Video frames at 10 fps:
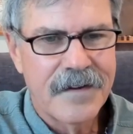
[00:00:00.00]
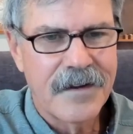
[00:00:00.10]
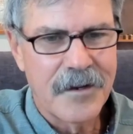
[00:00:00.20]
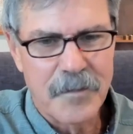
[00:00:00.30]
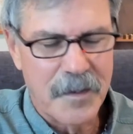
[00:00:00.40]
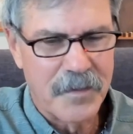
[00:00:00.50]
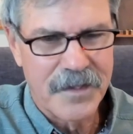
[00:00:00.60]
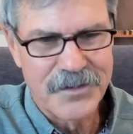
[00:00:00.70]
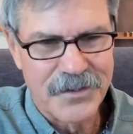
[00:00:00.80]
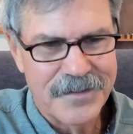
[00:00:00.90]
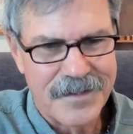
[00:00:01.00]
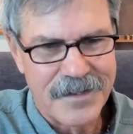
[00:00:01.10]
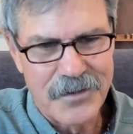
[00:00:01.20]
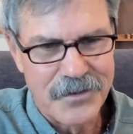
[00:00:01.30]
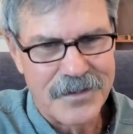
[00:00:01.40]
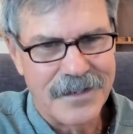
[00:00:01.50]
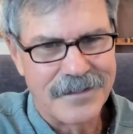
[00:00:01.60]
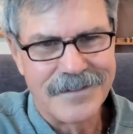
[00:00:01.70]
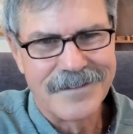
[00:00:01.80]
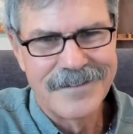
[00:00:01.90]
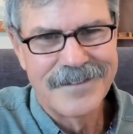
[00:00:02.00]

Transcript: Oh, my pleasure. Thank you, Jason.